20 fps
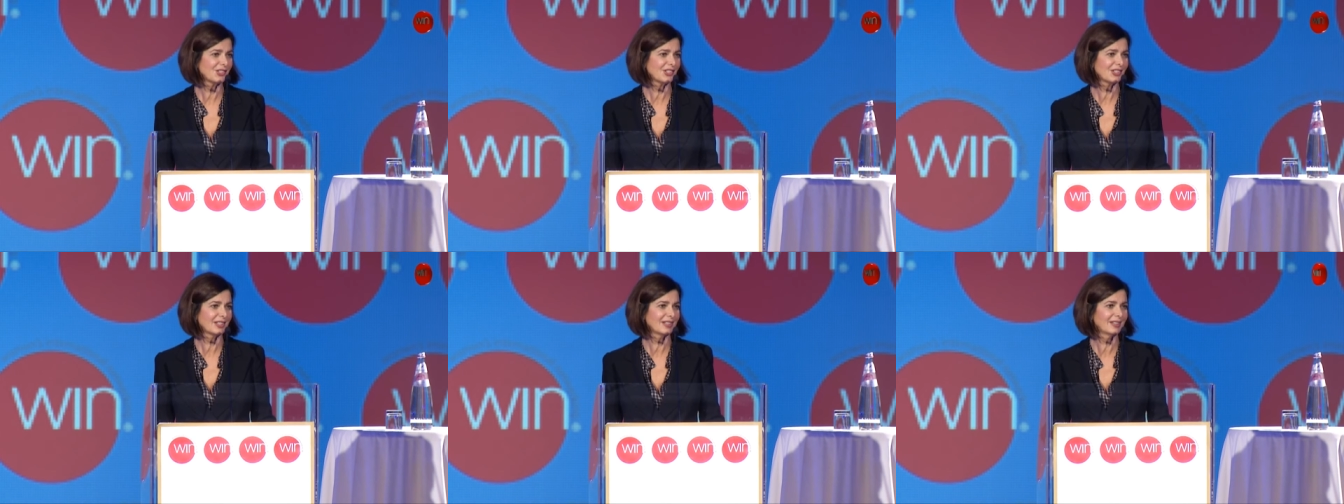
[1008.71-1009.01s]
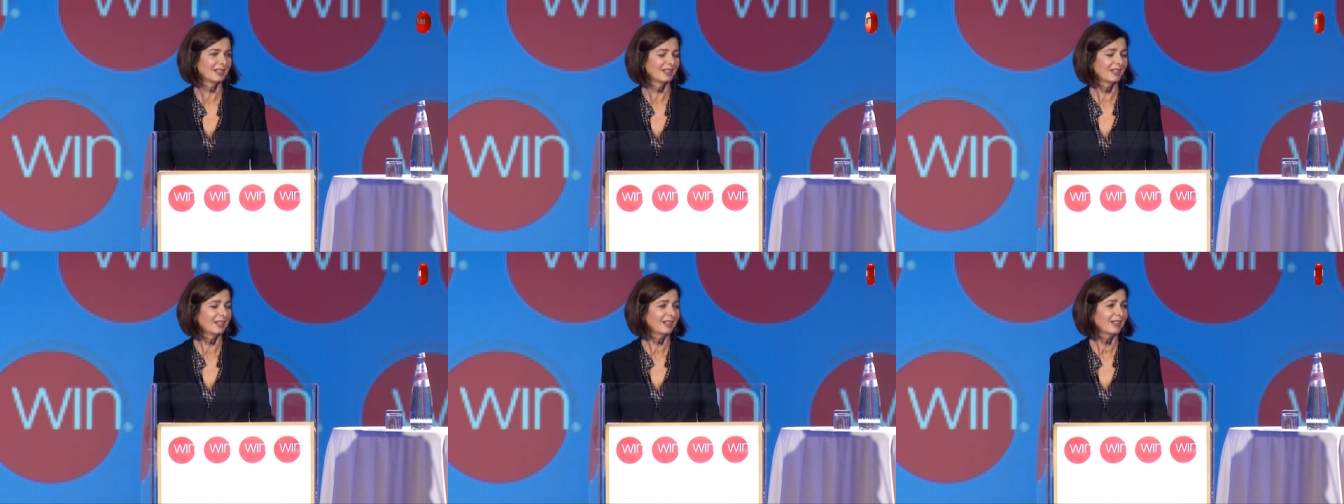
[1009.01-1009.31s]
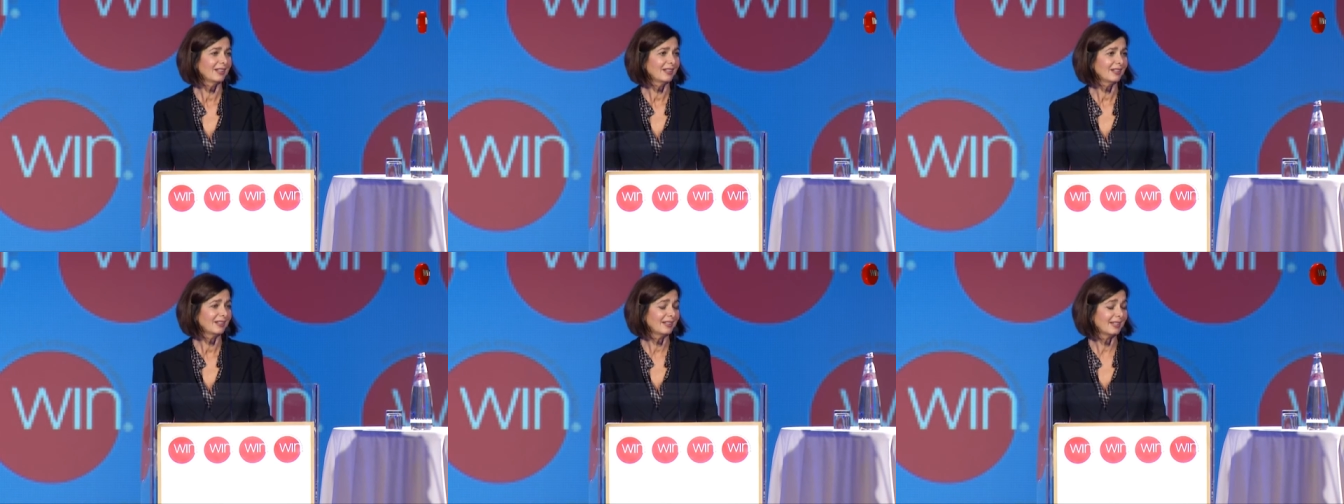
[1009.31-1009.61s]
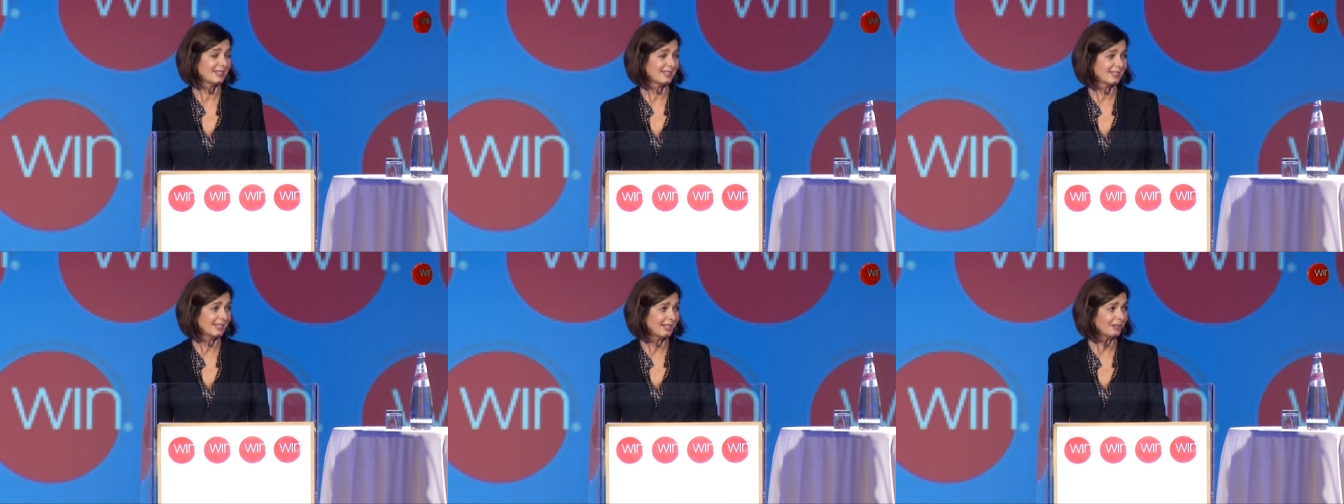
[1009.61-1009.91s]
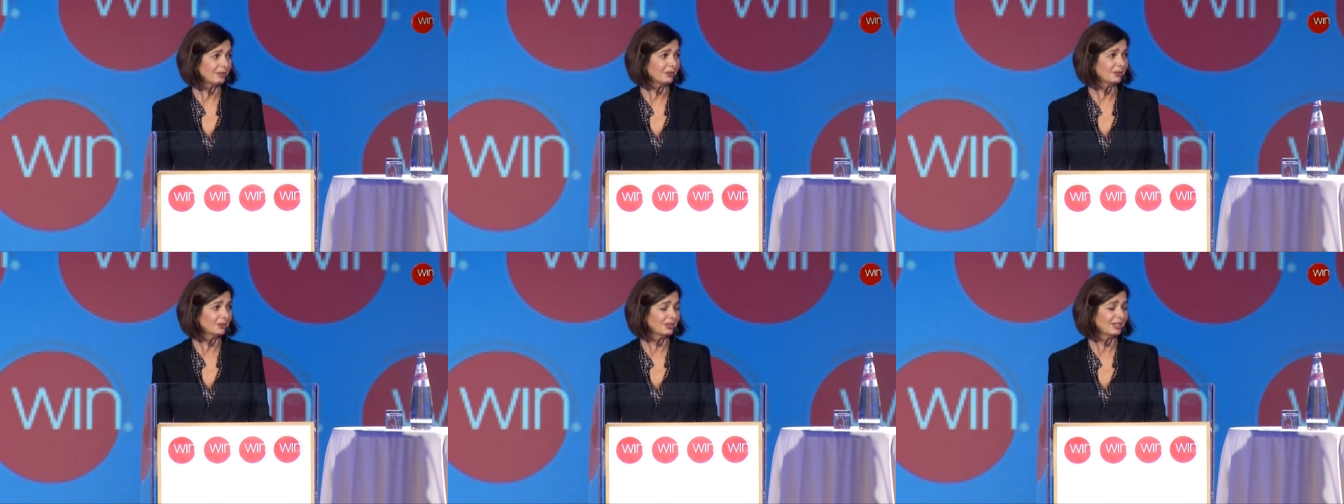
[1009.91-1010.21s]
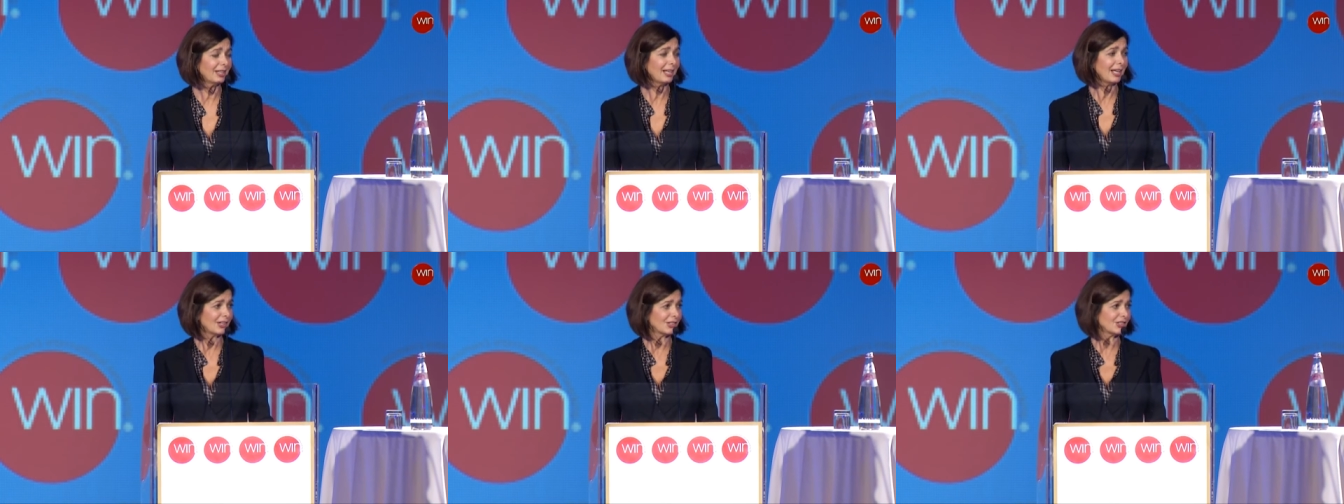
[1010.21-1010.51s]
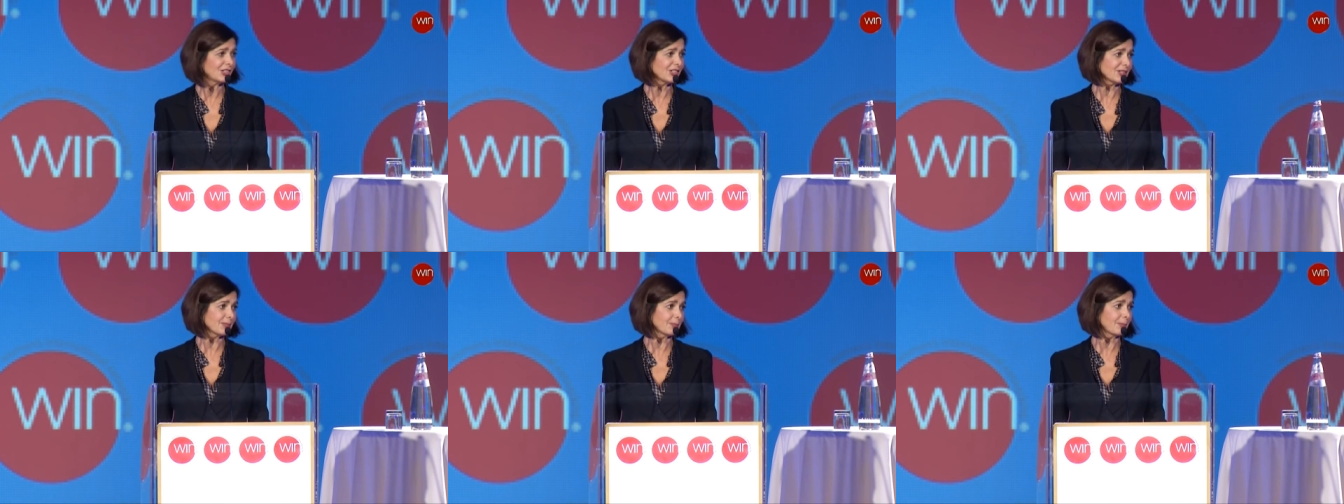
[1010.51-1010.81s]
the second
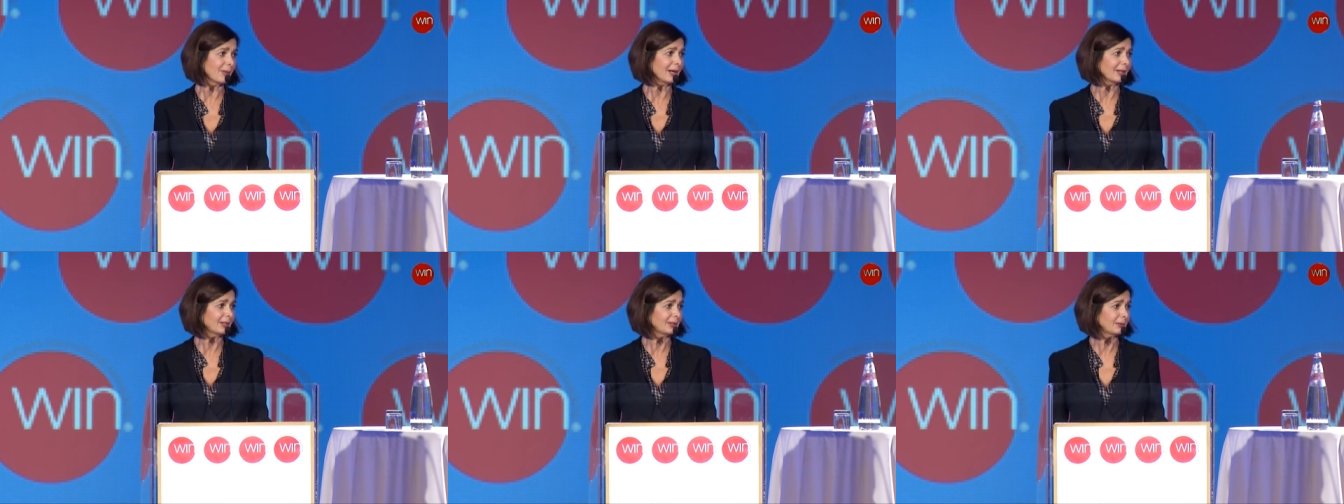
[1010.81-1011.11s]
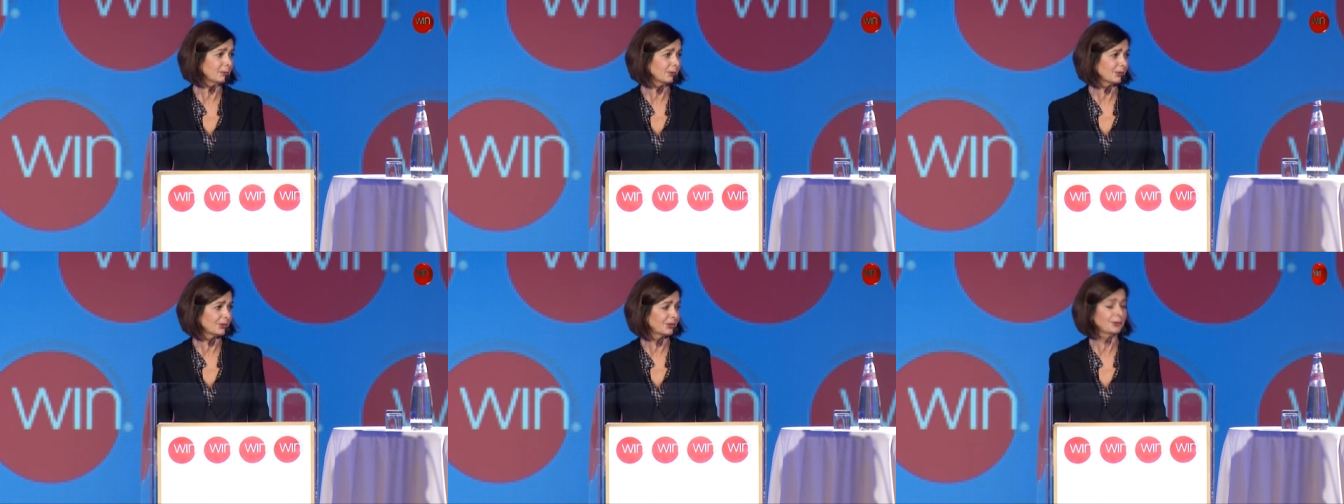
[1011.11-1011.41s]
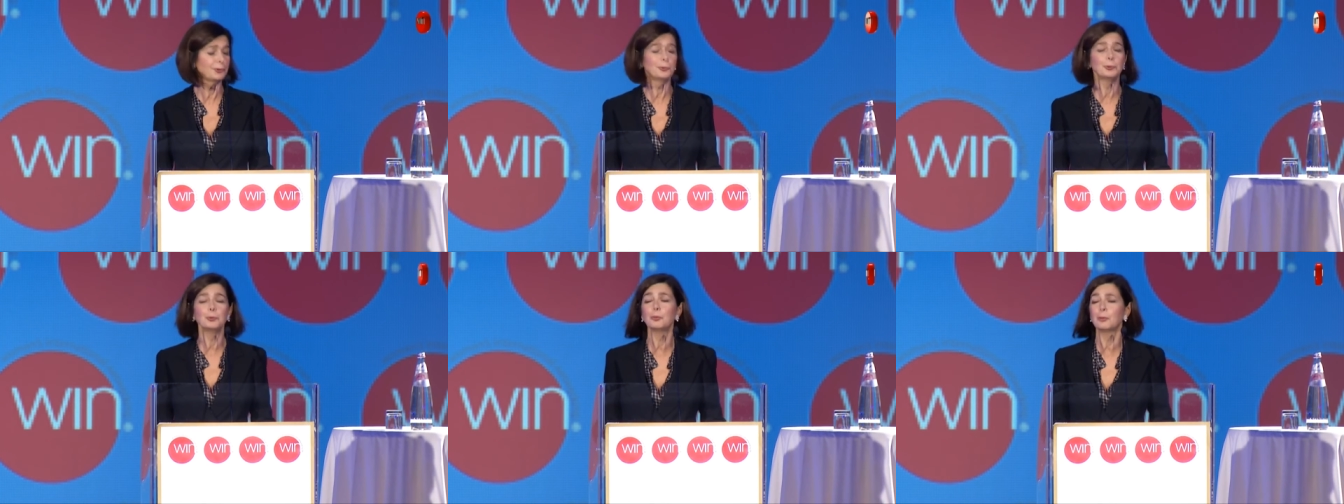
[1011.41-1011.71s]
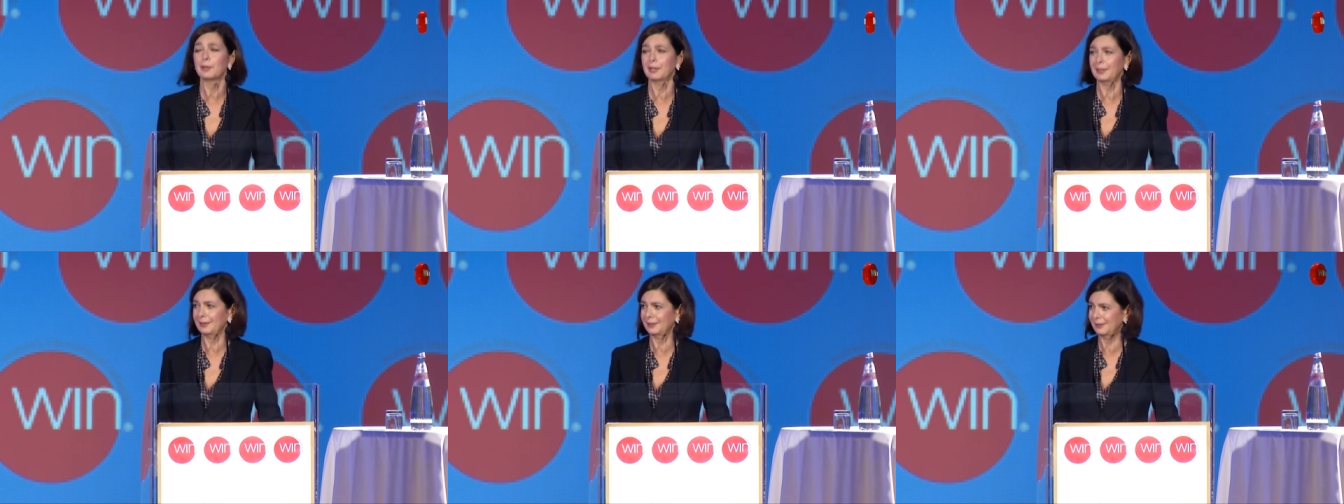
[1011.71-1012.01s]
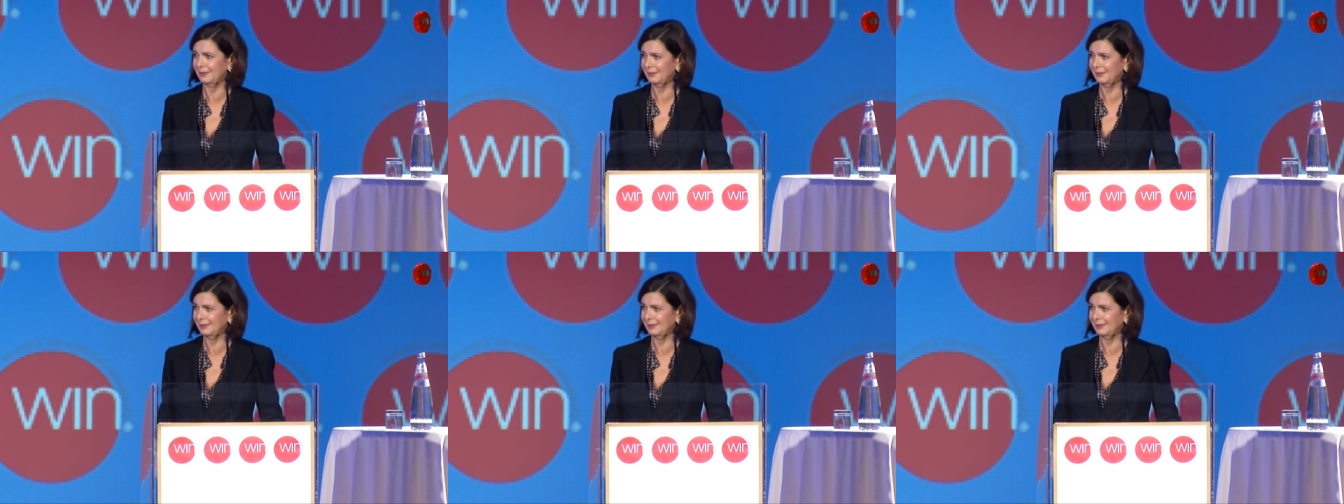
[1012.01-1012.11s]
largest party was a new one,